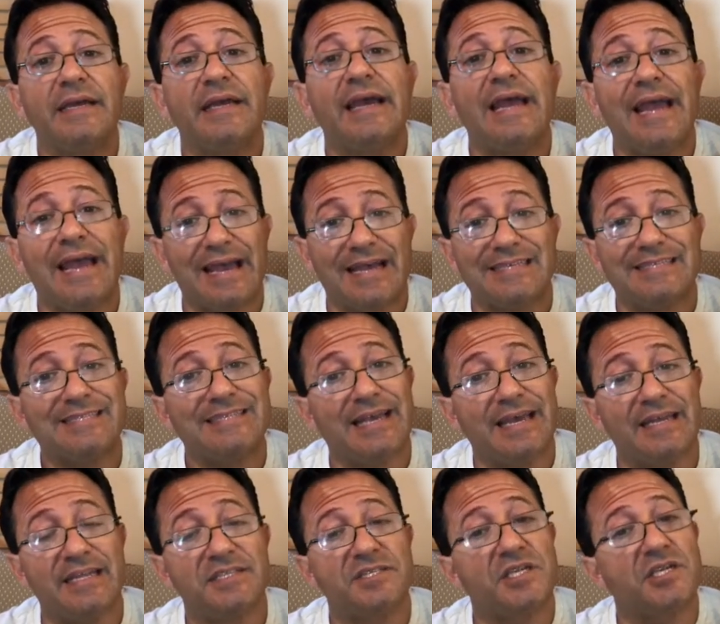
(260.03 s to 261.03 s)
as
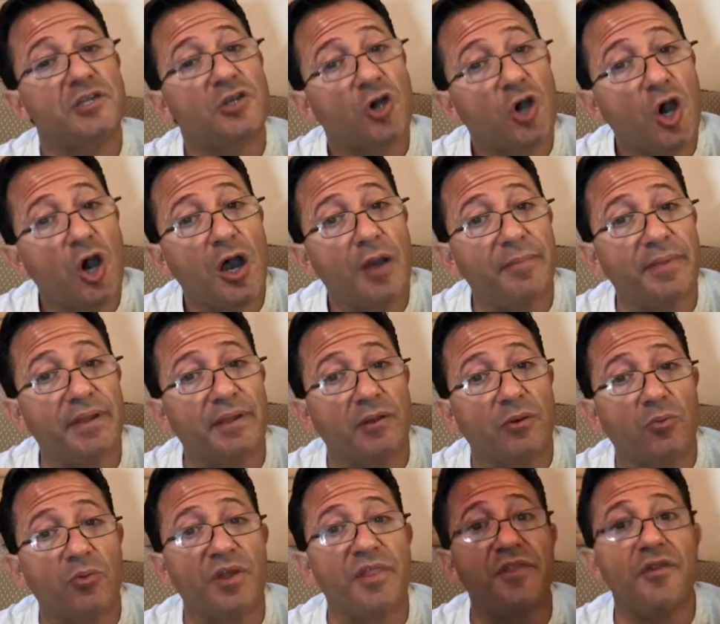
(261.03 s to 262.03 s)
tenants in common
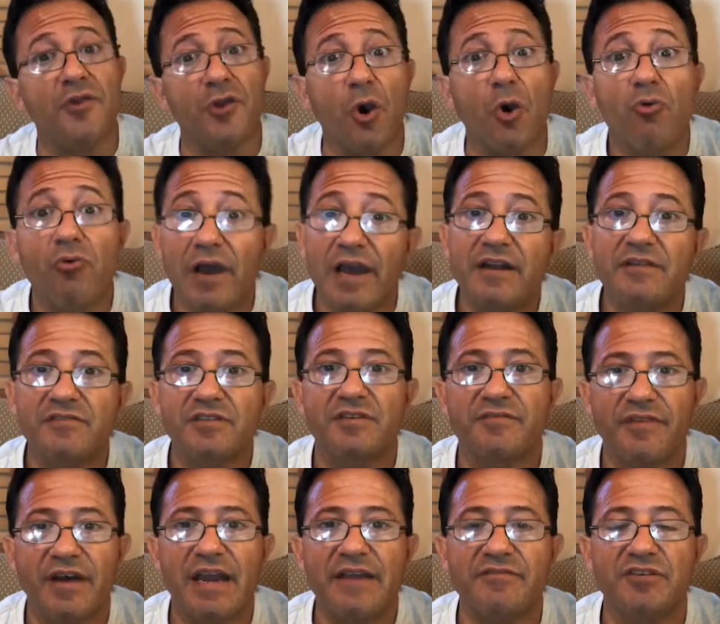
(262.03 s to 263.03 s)
with no right of
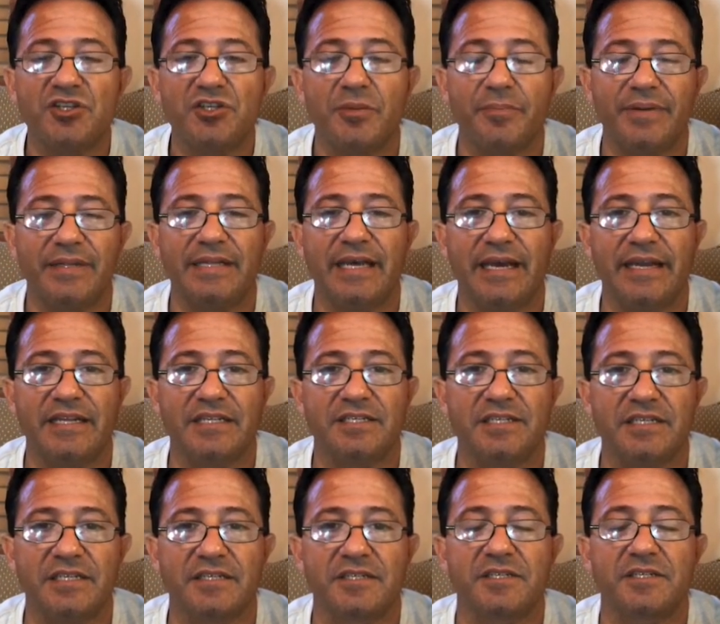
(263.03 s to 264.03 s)
survivorship in that
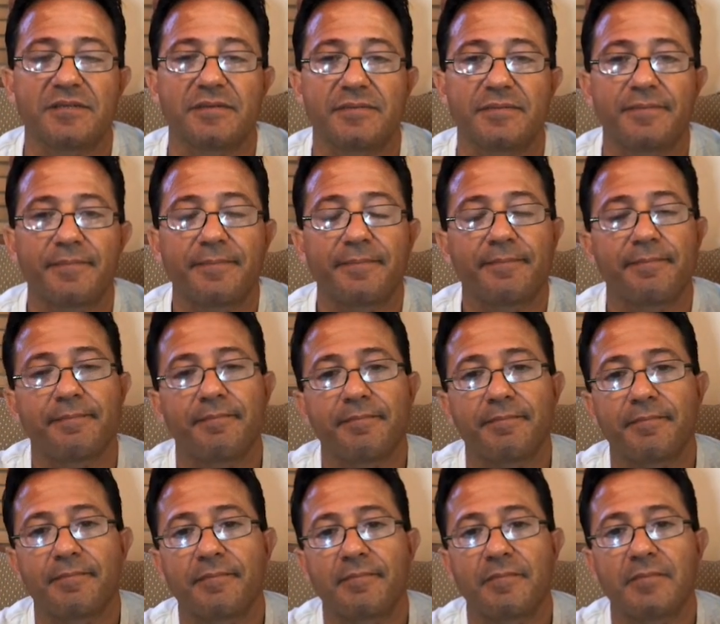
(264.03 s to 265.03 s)
instance.
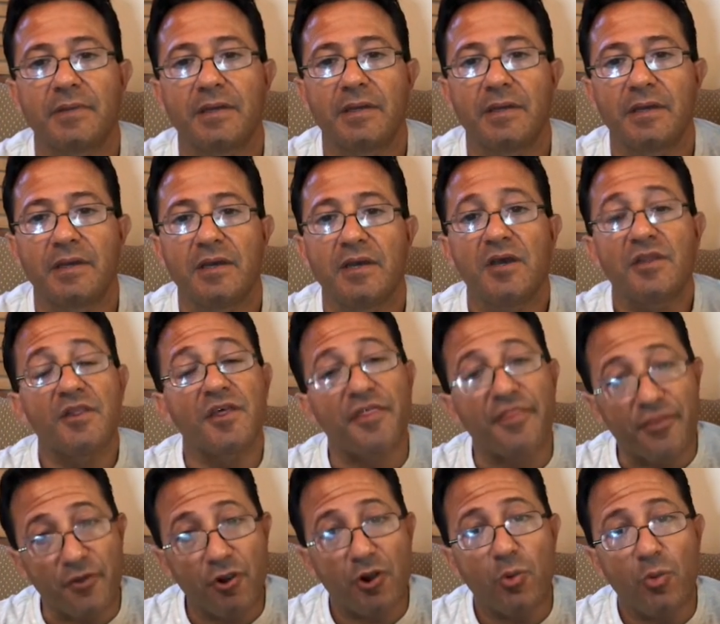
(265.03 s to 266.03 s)
The
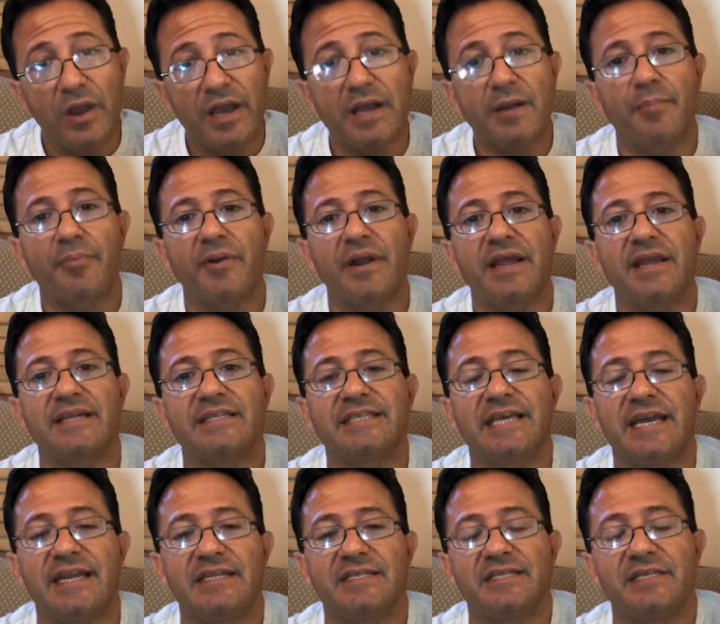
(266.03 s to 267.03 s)
third way to break a
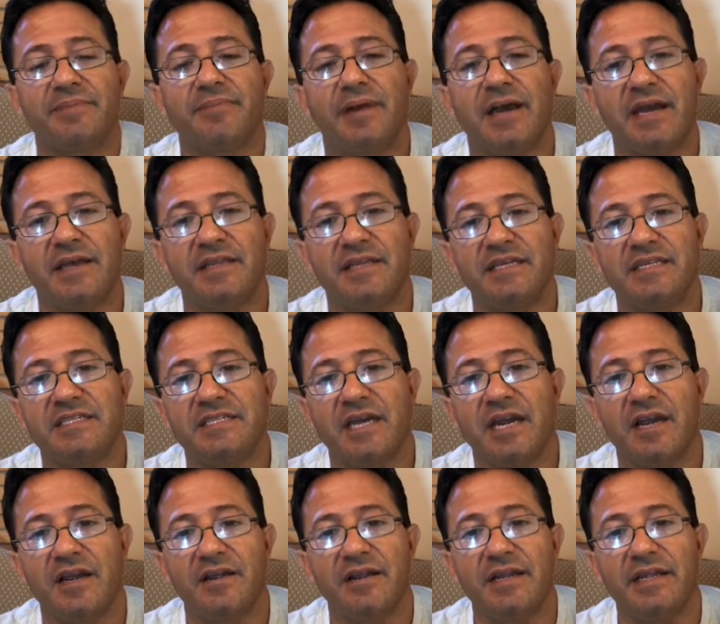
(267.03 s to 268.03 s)
tenancy by the
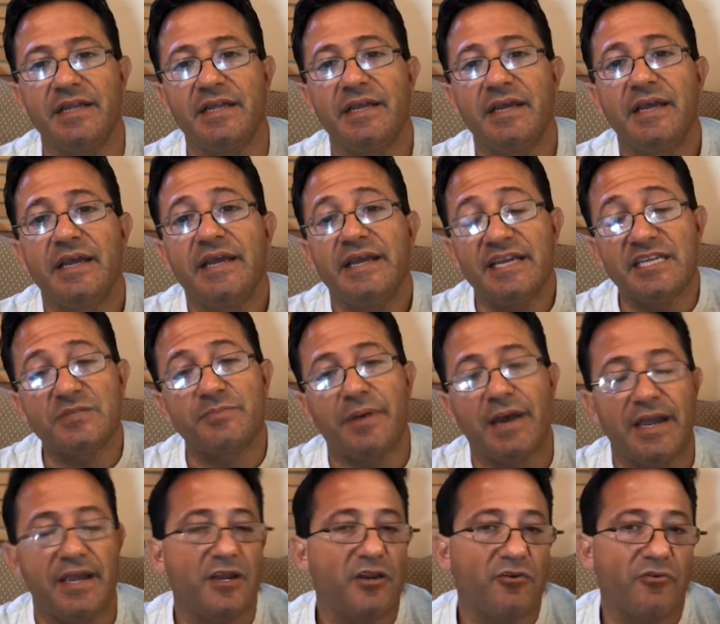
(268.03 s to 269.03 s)
entirety is
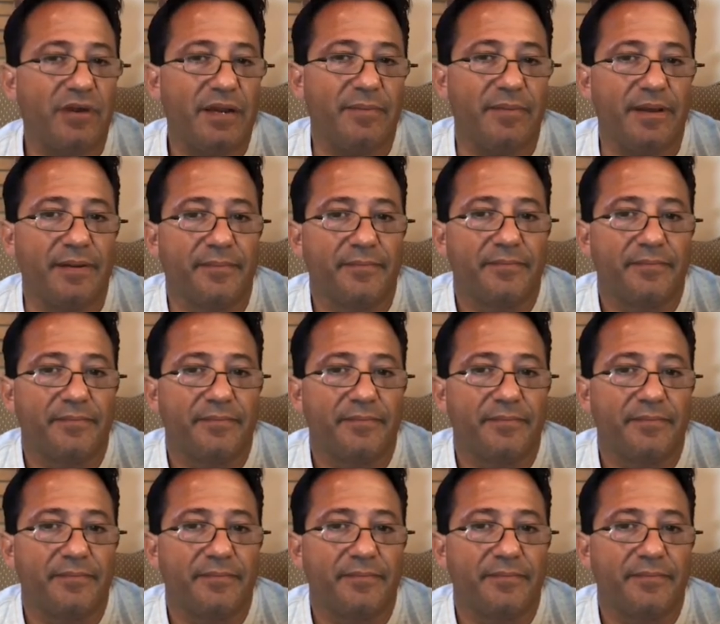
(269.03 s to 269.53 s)
by agreement.